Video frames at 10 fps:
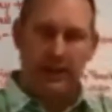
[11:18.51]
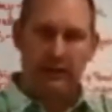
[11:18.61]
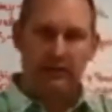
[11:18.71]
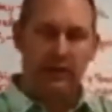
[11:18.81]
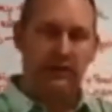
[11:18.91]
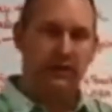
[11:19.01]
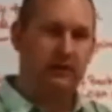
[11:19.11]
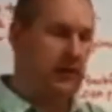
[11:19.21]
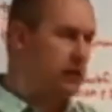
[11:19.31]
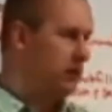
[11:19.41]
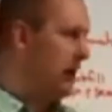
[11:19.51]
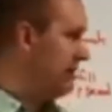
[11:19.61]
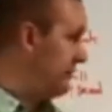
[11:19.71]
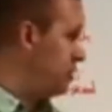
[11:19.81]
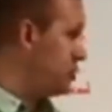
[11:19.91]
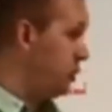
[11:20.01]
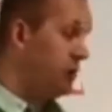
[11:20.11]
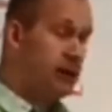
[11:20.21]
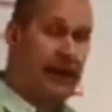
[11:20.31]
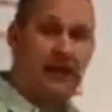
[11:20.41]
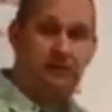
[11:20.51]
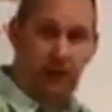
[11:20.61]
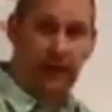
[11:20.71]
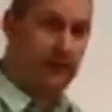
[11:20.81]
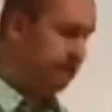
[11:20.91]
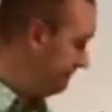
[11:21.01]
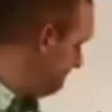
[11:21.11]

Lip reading: another thing in finish work that adds money.